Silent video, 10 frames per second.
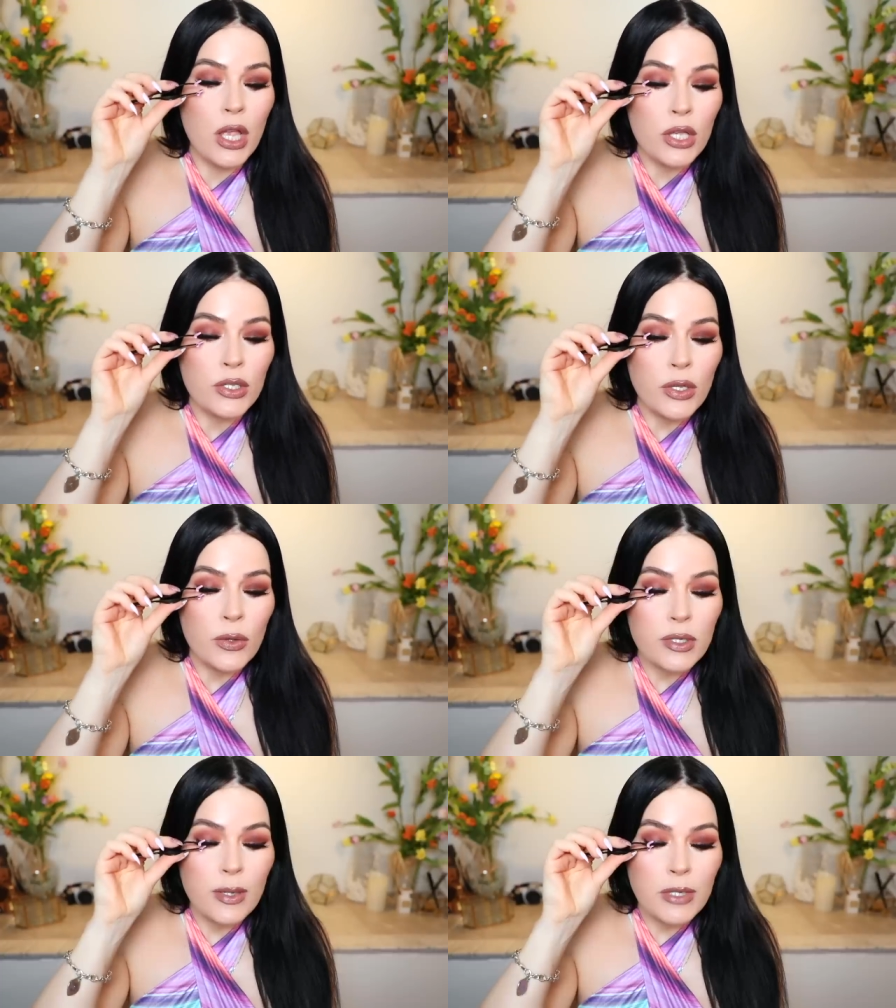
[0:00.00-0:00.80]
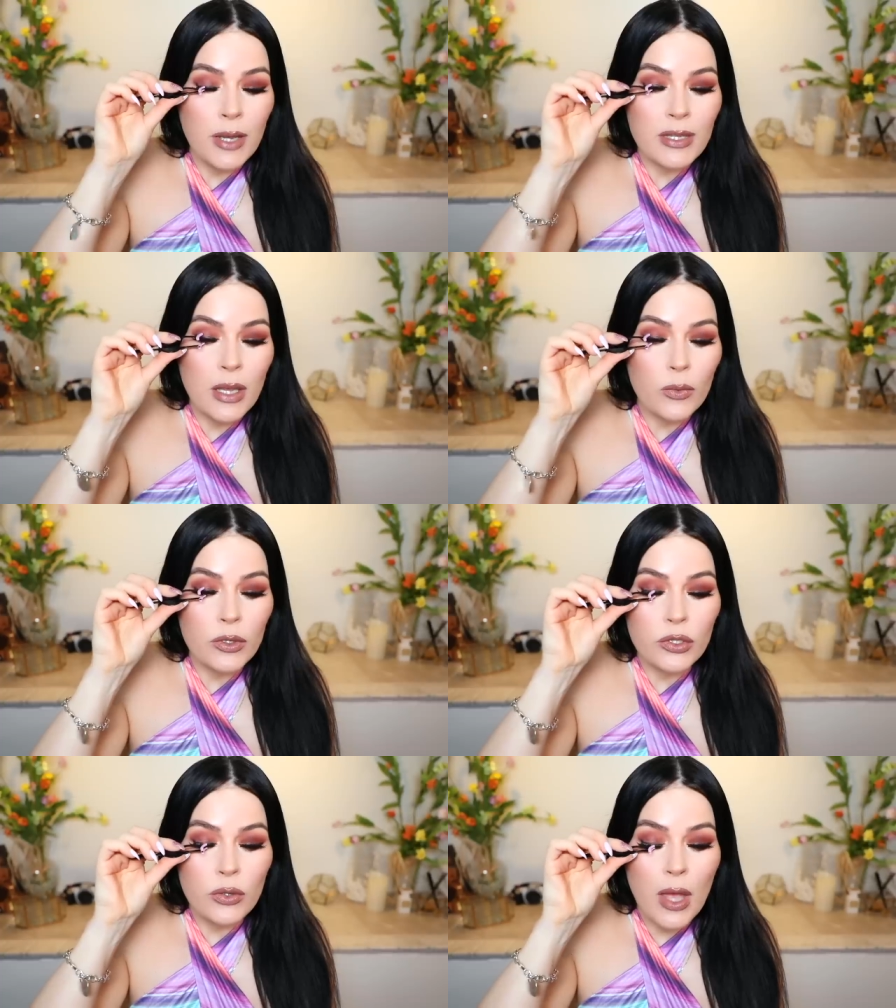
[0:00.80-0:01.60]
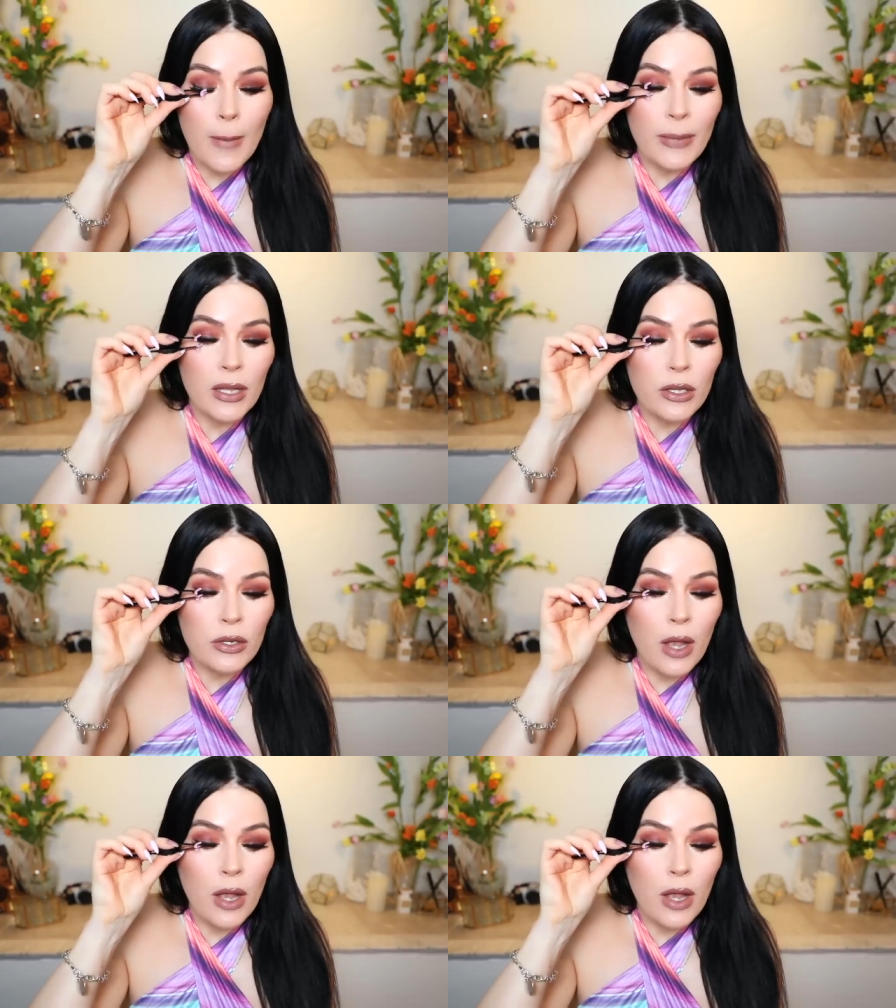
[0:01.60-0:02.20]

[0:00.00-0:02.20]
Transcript: So sometimes I will do that, but